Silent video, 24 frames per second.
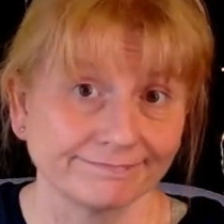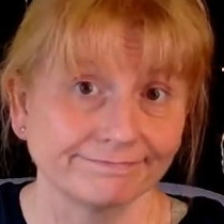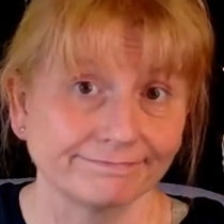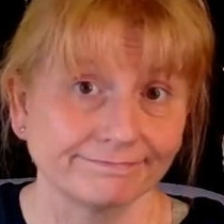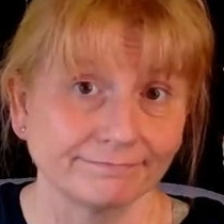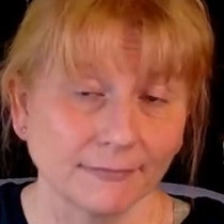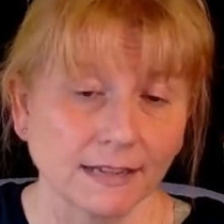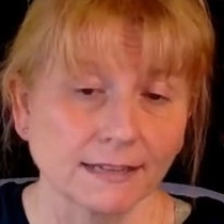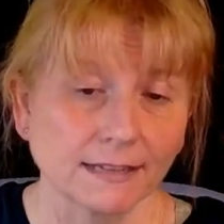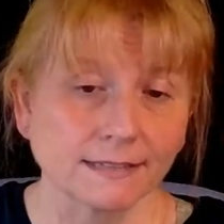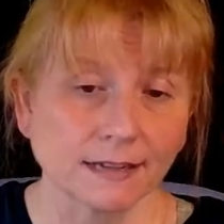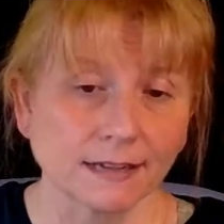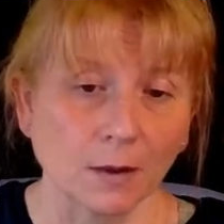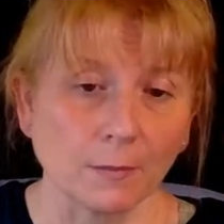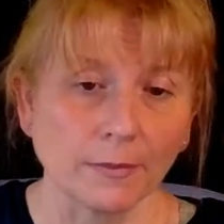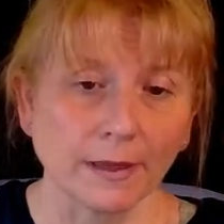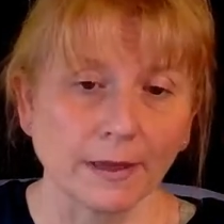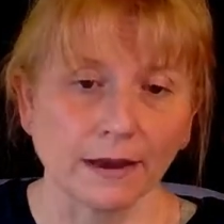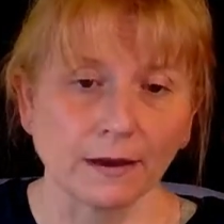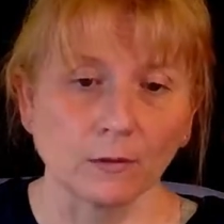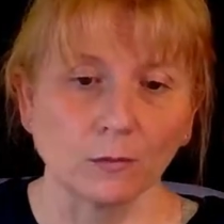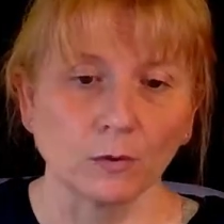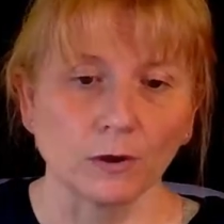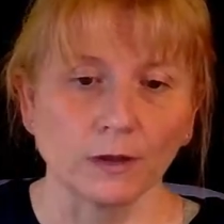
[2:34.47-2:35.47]
That's how
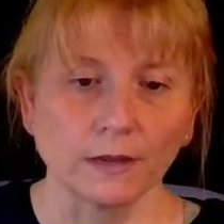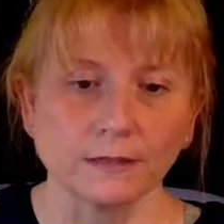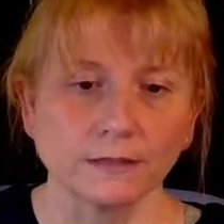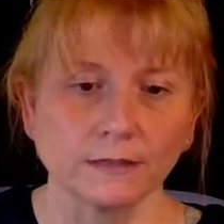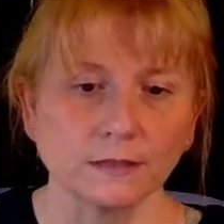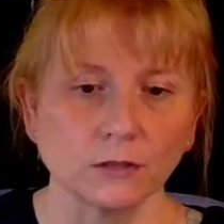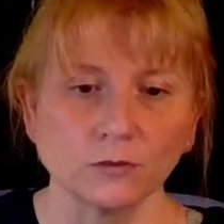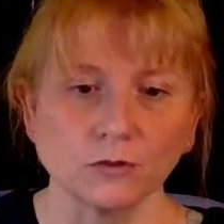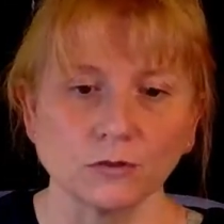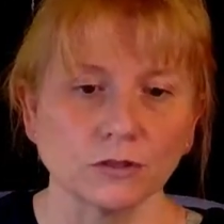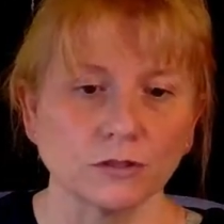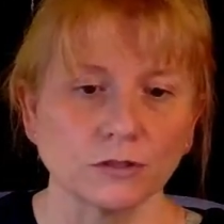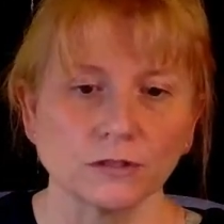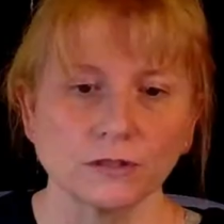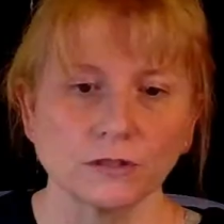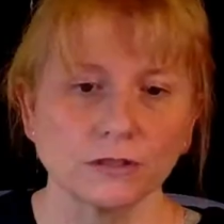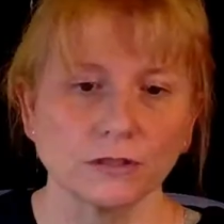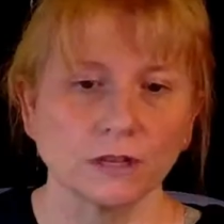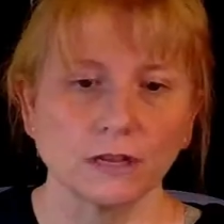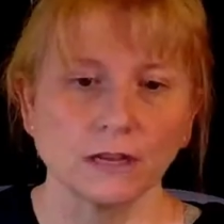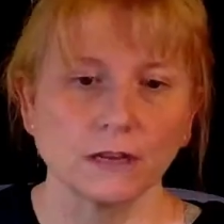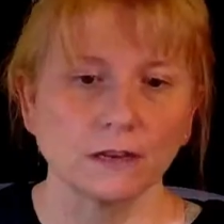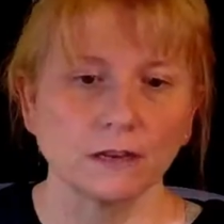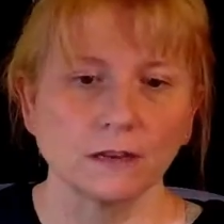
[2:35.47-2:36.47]
bad it was.
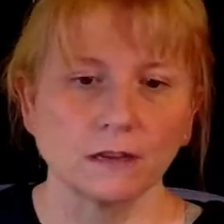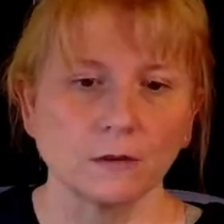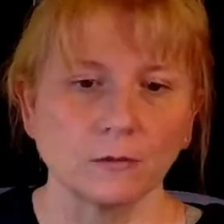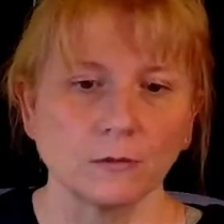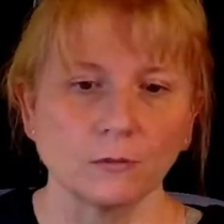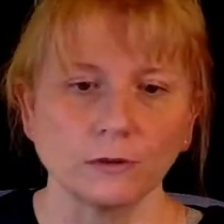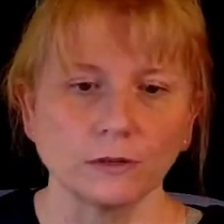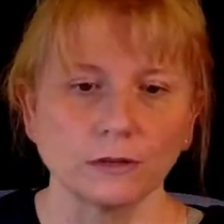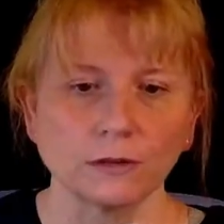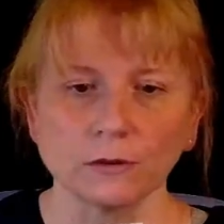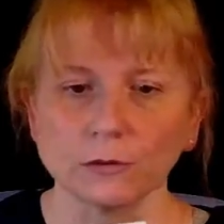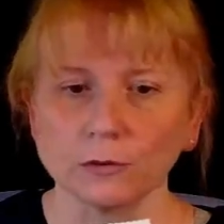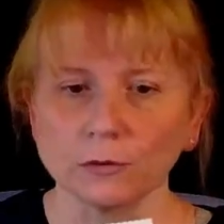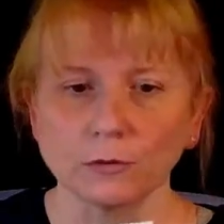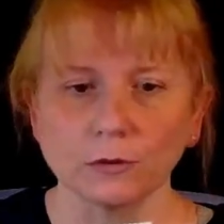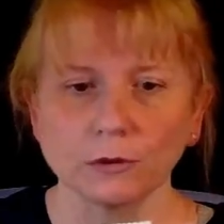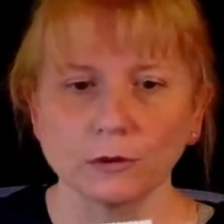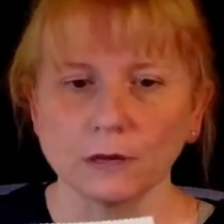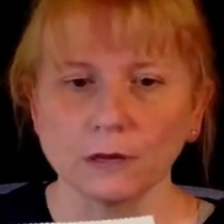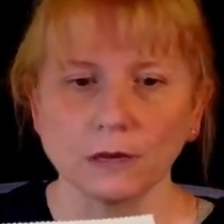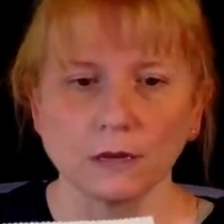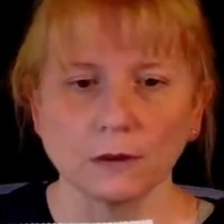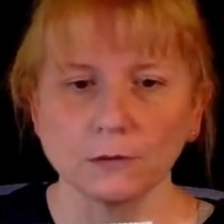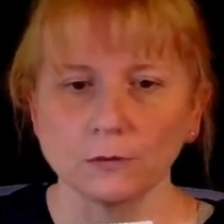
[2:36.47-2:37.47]
It
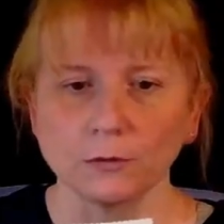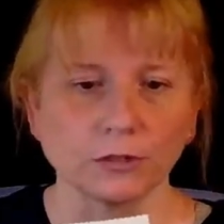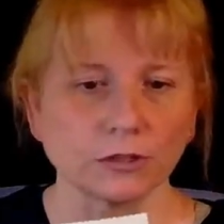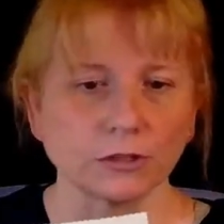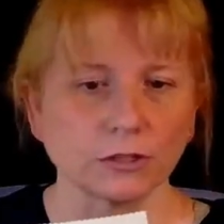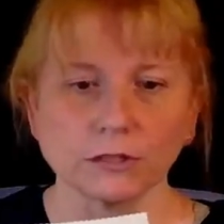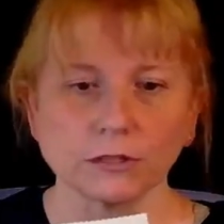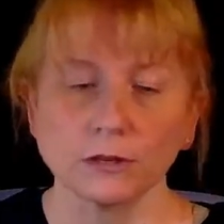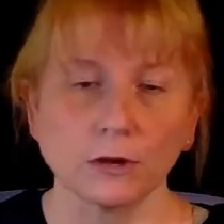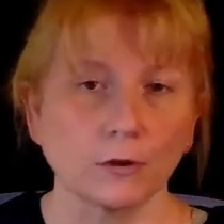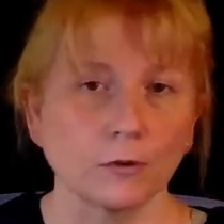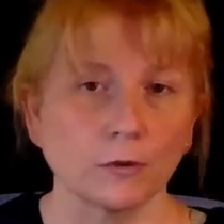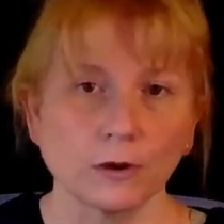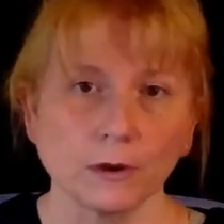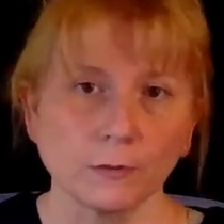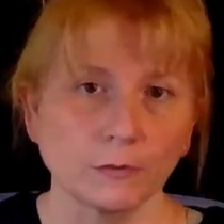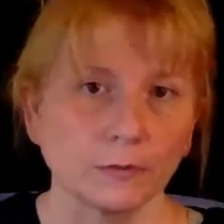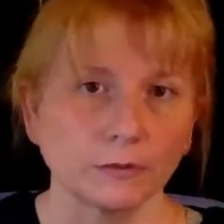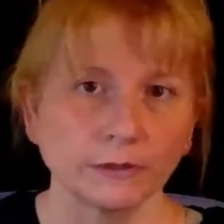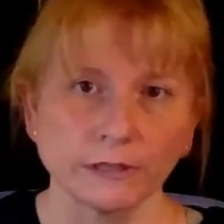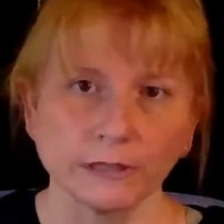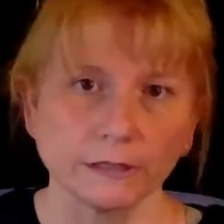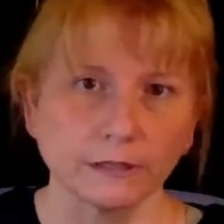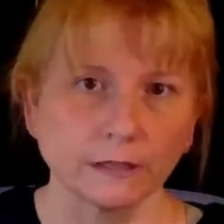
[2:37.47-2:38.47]
would just go
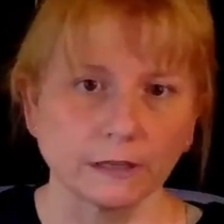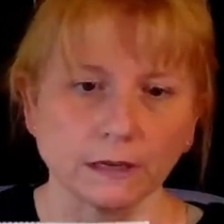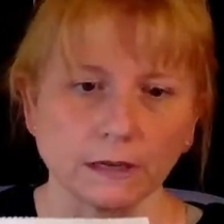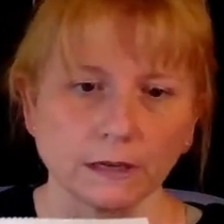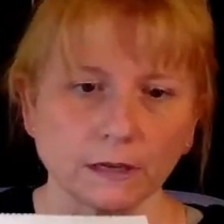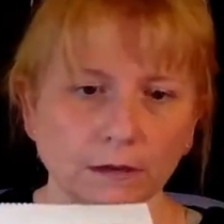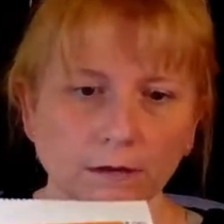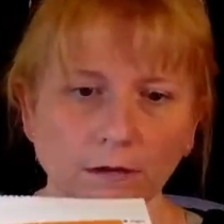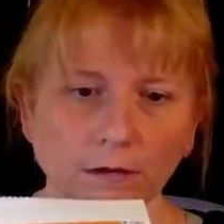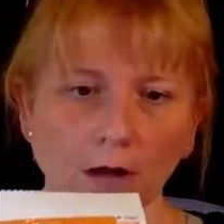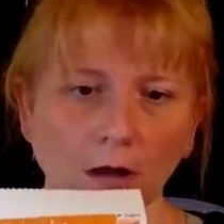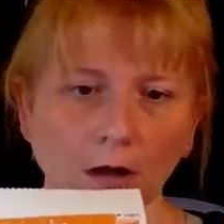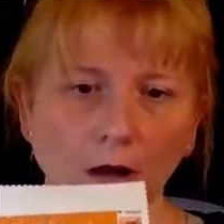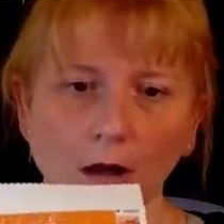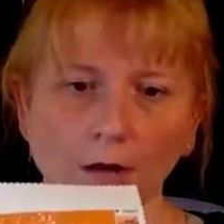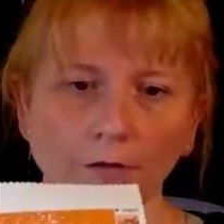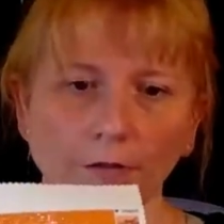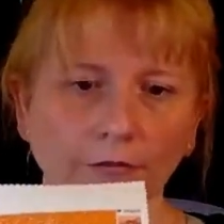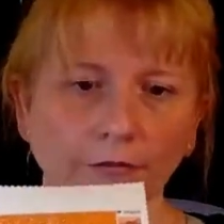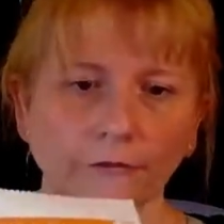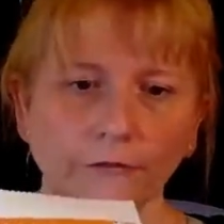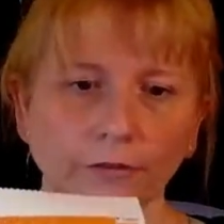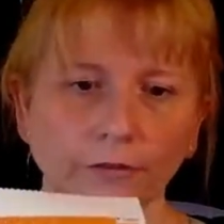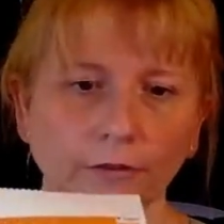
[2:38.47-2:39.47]
completely
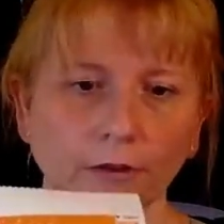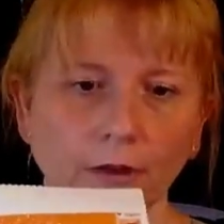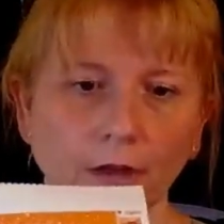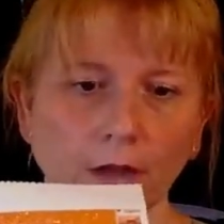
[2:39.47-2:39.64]
off.